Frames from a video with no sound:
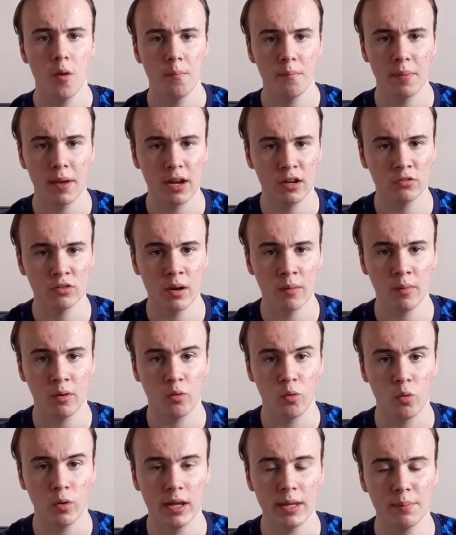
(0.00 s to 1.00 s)

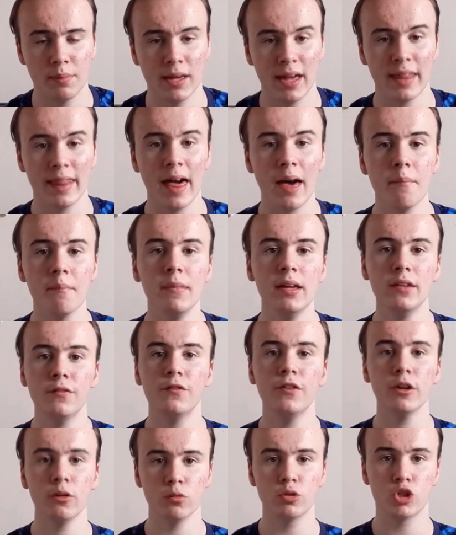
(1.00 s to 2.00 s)
Pierre-Emile Højbjerg. That
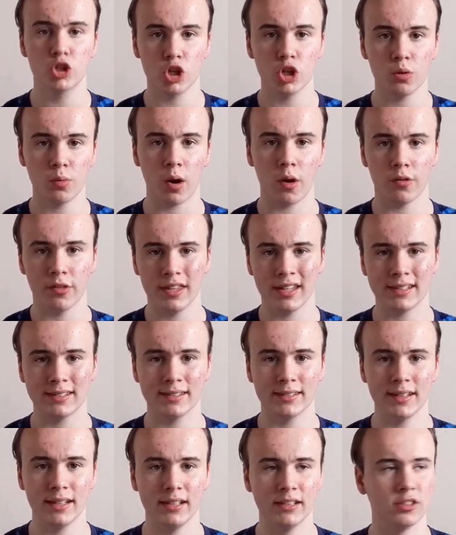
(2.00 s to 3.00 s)
midfield duo this
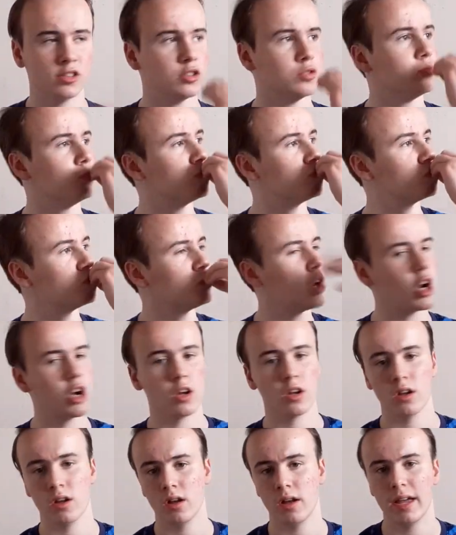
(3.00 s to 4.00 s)
season,
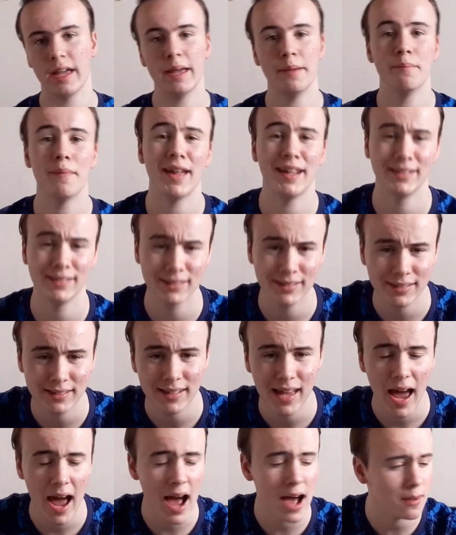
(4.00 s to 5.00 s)
immense.
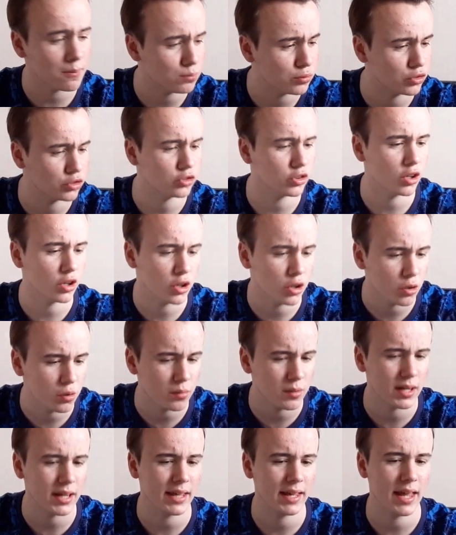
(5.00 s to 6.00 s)

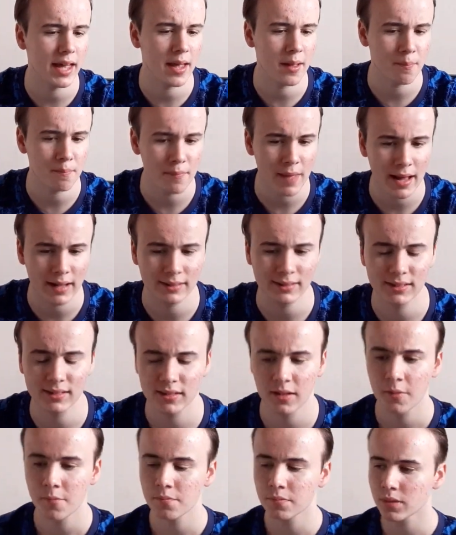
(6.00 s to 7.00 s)
Absolutely
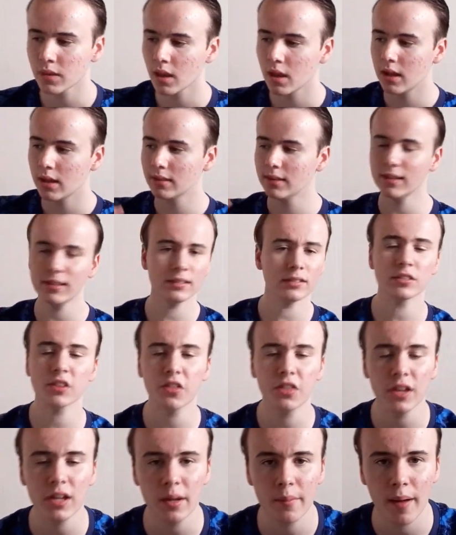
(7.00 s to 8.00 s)
immense. This is the
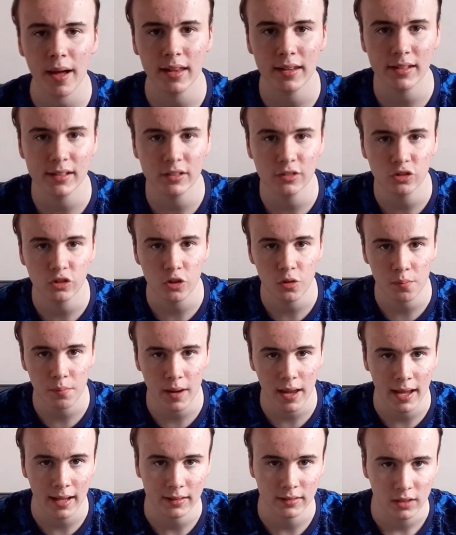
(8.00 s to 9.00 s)
thing about these two
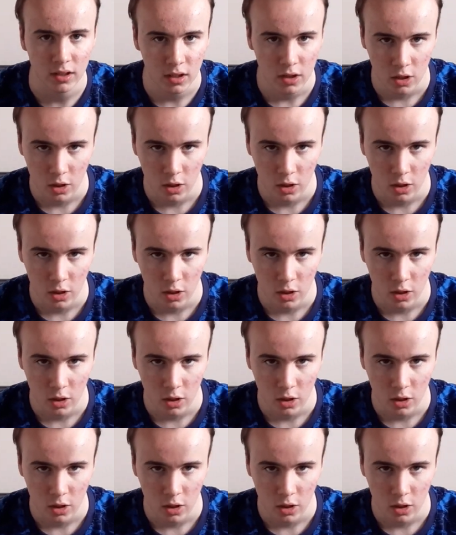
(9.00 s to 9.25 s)
players.